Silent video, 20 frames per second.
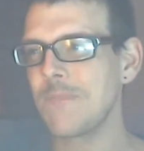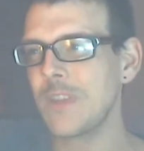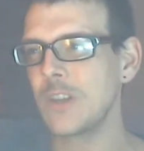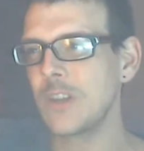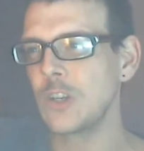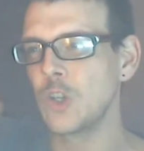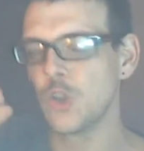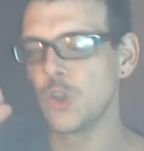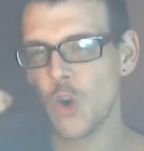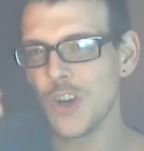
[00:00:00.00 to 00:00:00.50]

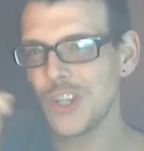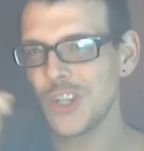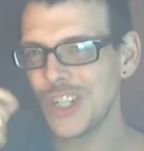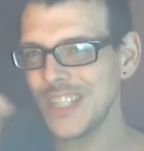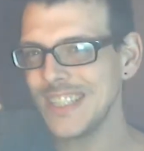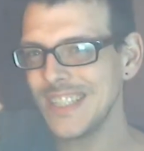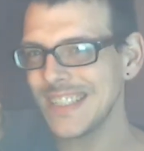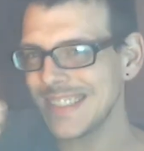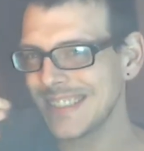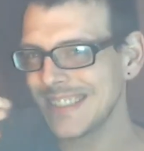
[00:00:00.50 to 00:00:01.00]

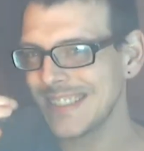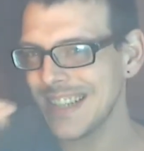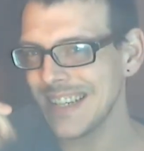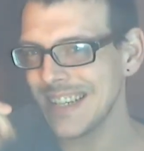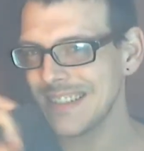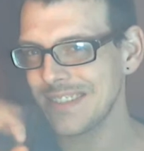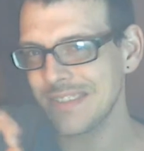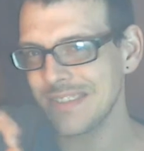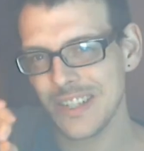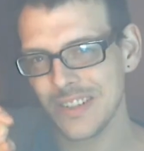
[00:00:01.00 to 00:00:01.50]
crunchiness
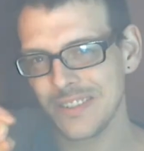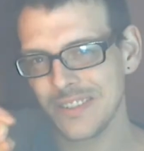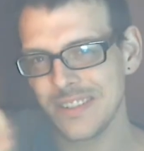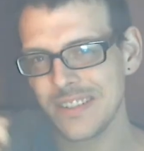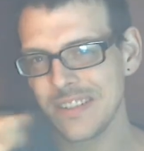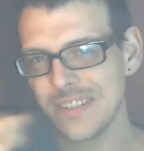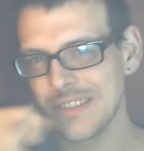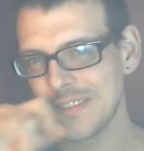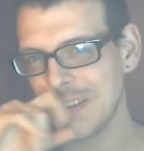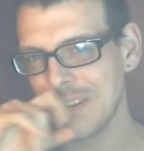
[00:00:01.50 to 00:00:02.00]
taste for it because of
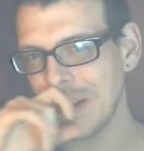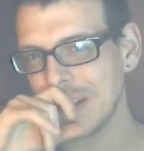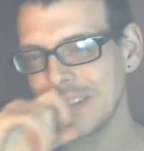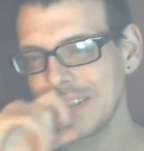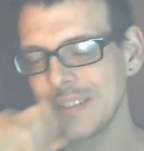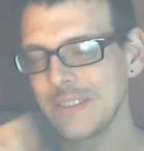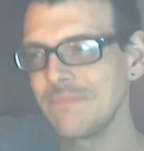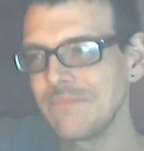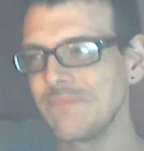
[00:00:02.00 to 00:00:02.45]
the salt.